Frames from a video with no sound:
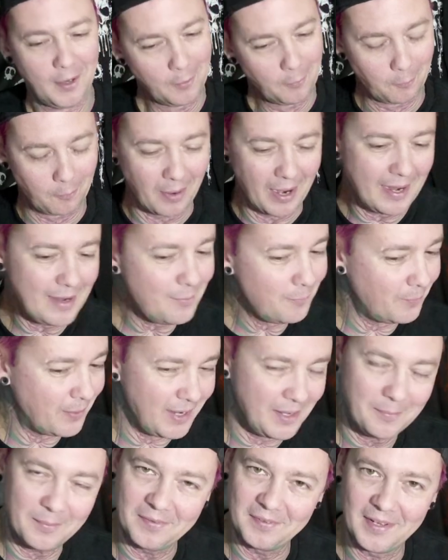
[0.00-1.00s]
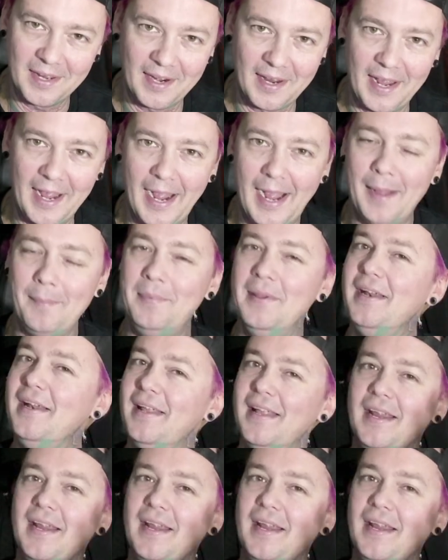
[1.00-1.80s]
right when it was going to happen.